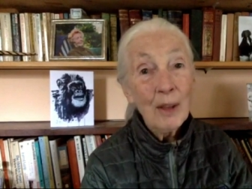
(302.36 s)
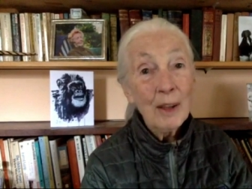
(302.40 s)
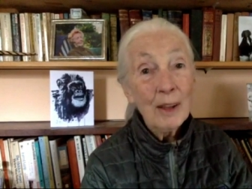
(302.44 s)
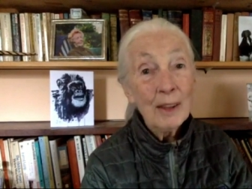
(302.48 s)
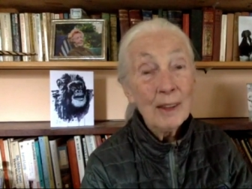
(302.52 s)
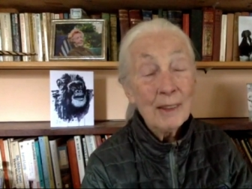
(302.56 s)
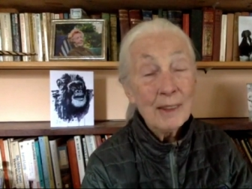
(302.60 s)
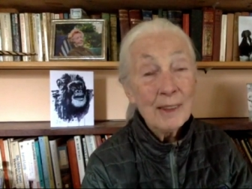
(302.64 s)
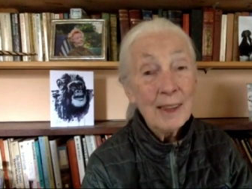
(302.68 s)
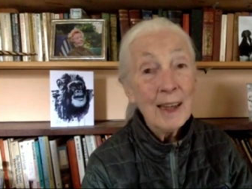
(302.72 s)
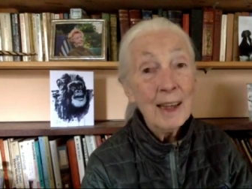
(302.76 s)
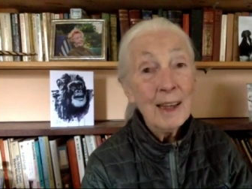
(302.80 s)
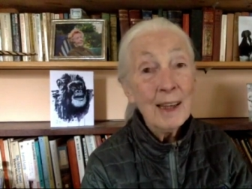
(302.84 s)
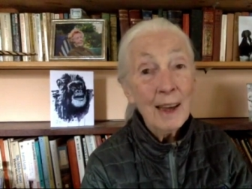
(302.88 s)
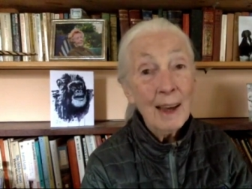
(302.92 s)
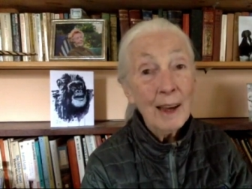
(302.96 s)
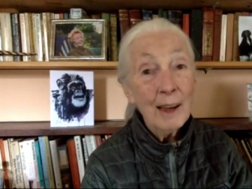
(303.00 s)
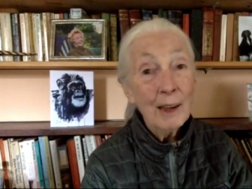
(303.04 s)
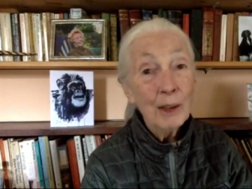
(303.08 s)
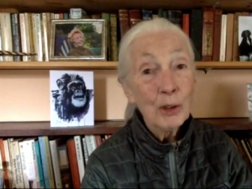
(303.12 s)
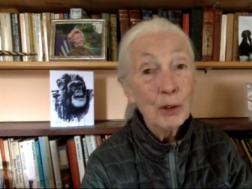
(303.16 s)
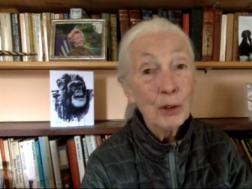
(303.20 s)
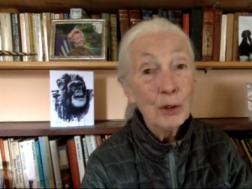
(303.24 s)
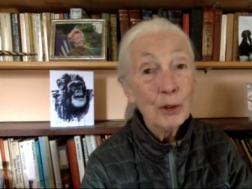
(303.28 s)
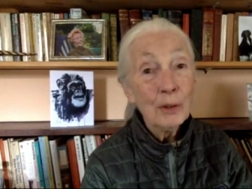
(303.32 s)
and take
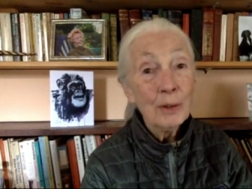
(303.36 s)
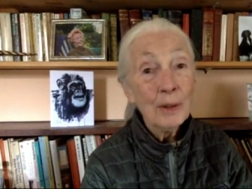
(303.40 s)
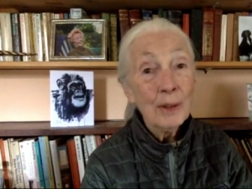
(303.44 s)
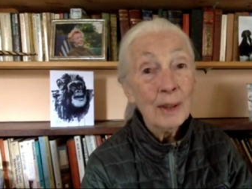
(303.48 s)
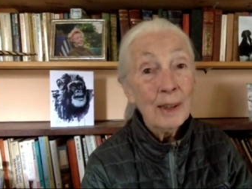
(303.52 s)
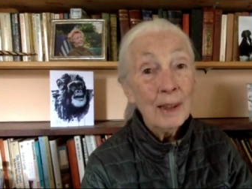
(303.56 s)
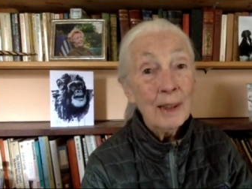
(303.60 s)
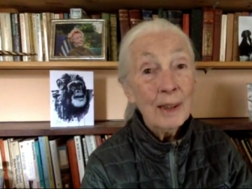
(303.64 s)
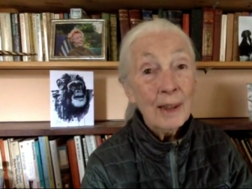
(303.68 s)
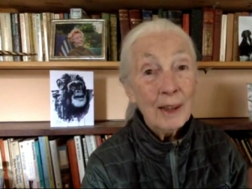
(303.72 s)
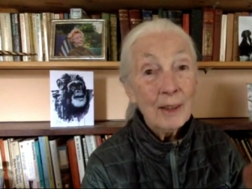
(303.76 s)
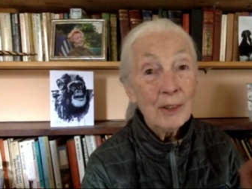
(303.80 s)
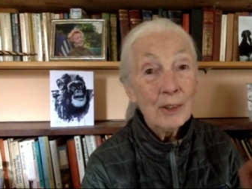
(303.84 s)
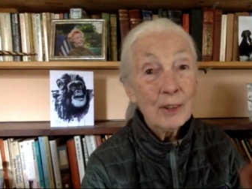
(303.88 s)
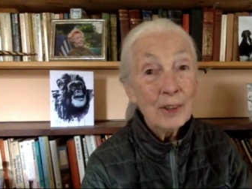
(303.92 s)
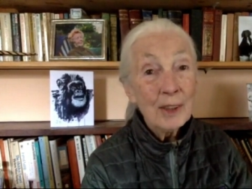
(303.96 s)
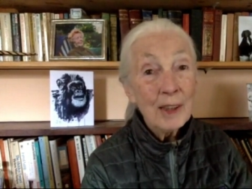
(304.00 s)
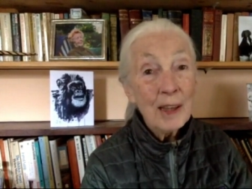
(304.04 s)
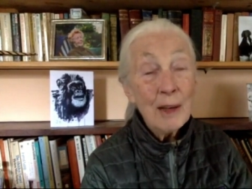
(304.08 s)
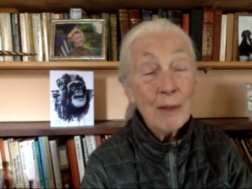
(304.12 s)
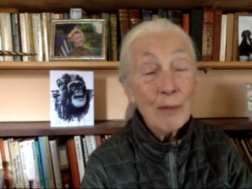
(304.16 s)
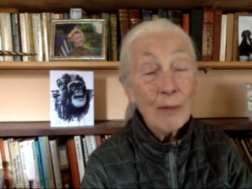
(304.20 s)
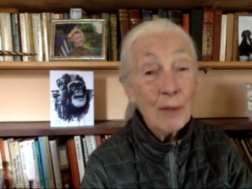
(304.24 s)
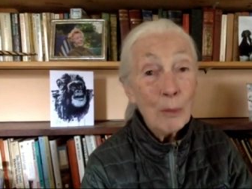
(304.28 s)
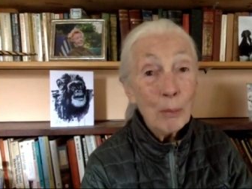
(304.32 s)
action and
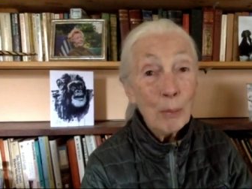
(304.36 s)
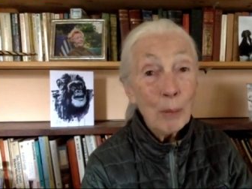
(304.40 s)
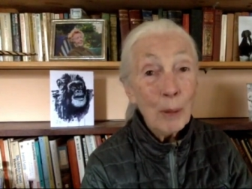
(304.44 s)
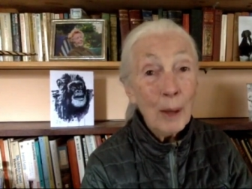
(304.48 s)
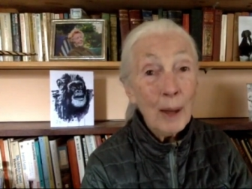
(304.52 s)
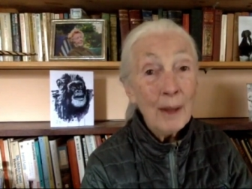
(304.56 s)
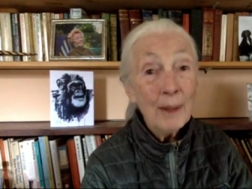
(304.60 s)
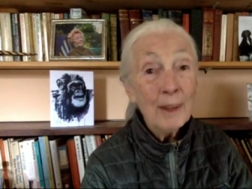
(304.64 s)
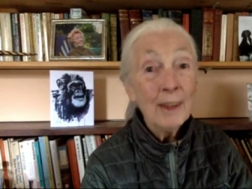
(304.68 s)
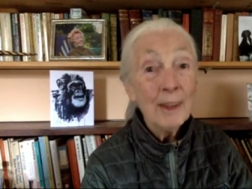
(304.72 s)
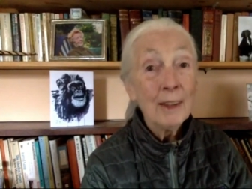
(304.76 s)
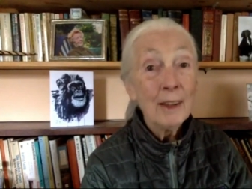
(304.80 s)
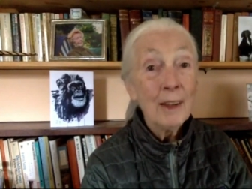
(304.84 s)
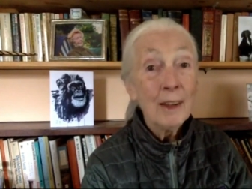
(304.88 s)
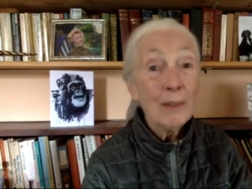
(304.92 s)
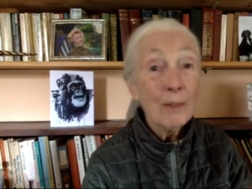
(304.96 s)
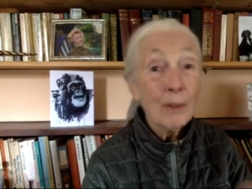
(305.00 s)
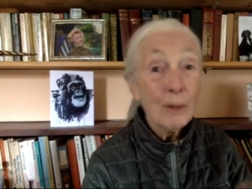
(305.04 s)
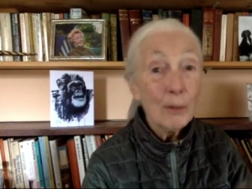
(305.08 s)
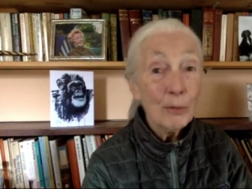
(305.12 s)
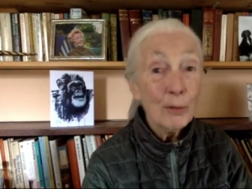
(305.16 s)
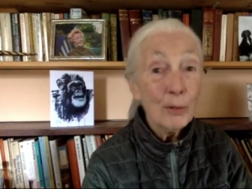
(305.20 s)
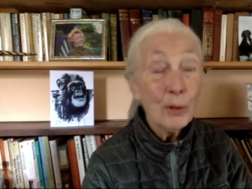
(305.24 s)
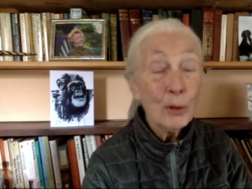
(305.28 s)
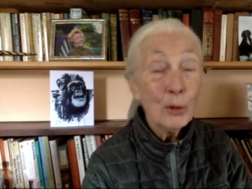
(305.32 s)
save the planet and
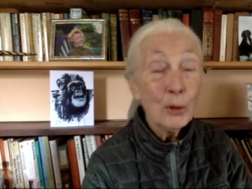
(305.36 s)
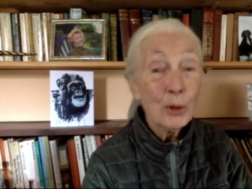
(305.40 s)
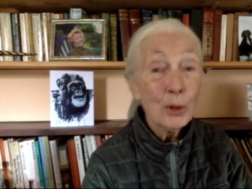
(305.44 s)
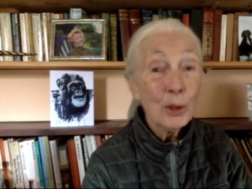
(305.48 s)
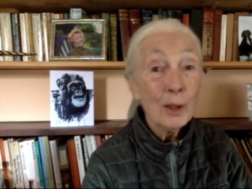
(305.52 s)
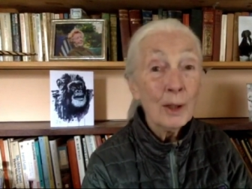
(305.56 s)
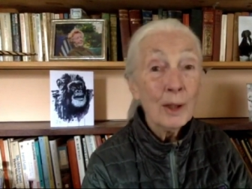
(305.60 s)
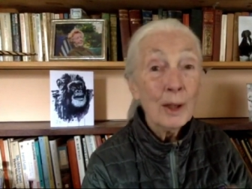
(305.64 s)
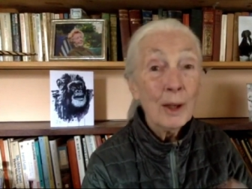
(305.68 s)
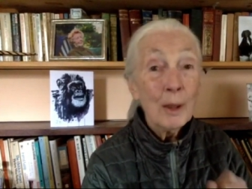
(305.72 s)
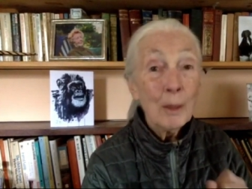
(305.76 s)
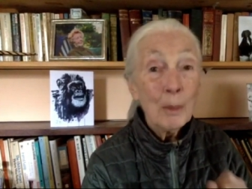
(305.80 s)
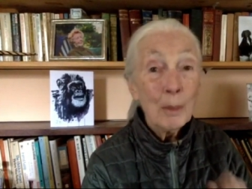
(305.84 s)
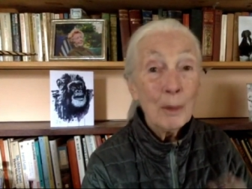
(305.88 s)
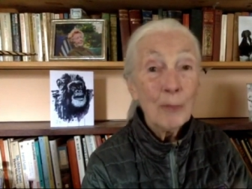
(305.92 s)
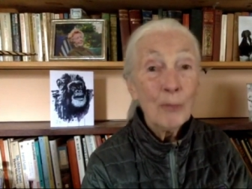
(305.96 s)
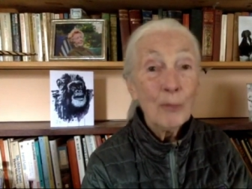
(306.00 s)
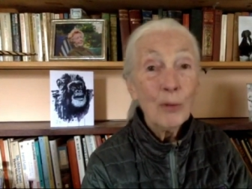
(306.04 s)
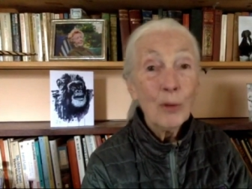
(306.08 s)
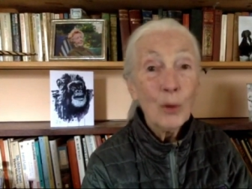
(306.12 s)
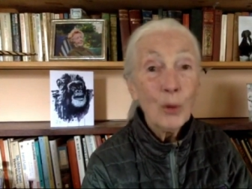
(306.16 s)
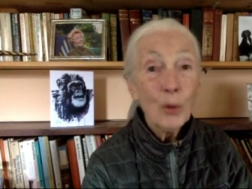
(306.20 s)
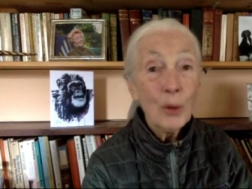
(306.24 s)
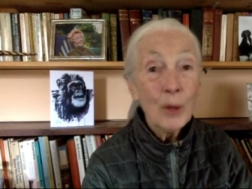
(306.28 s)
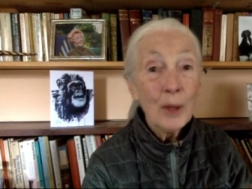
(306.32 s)
the future
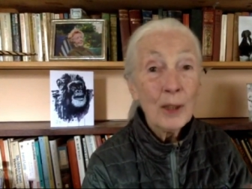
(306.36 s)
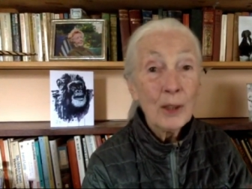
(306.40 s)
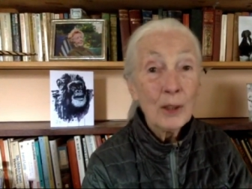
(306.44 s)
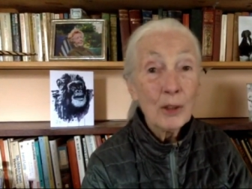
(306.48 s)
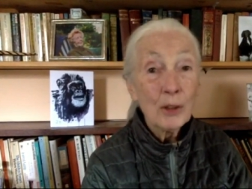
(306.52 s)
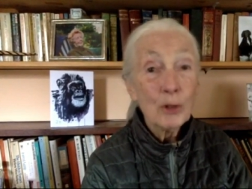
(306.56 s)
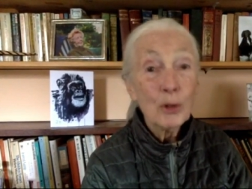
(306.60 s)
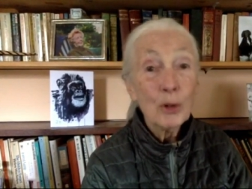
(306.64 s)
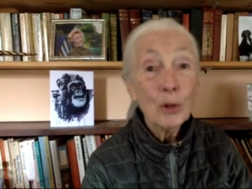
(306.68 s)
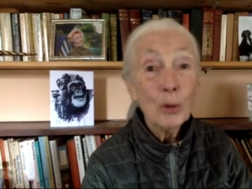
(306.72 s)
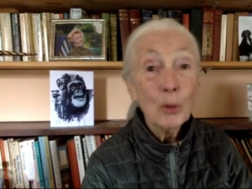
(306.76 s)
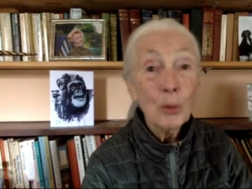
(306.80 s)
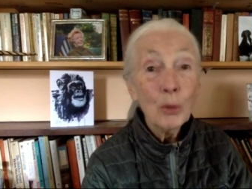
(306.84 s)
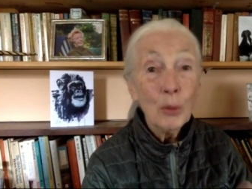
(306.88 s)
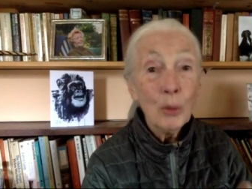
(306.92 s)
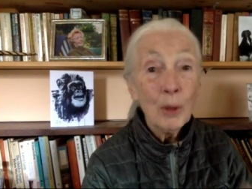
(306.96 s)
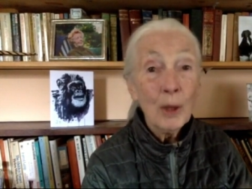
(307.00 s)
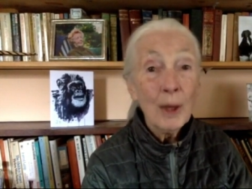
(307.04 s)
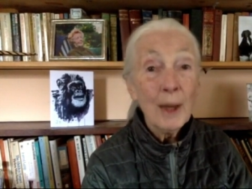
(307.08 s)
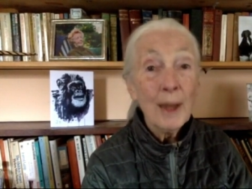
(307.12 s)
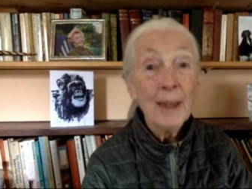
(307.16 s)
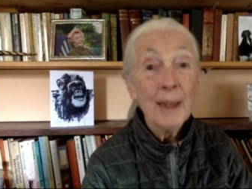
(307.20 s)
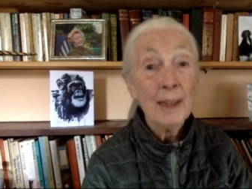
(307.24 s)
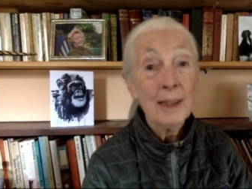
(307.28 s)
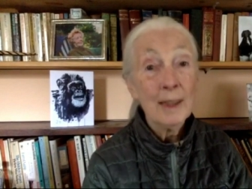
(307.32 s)
before it's too
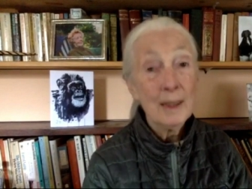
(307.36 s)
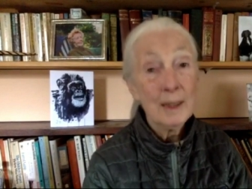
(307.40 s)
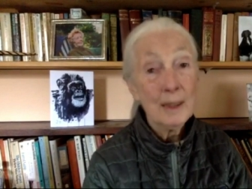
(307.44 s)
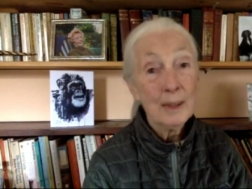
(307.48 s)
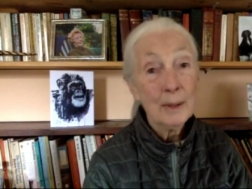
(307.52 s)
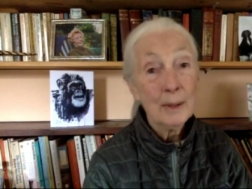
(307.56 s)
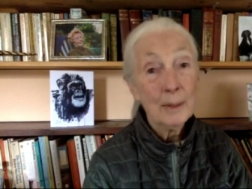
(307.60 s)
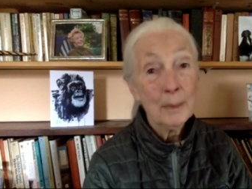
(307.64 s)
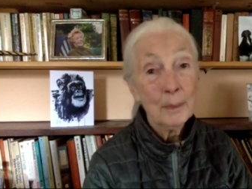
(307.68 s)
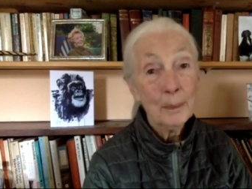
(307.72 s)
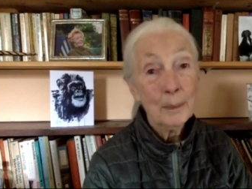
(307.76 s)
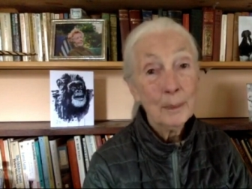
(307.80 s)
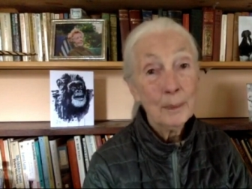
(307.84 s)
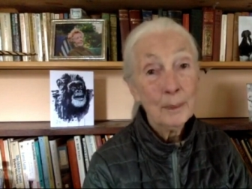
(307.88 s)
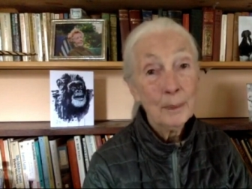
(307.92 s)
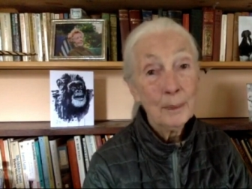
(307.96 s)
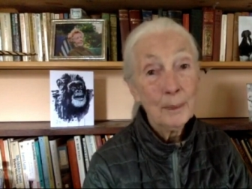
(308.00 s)
late. That's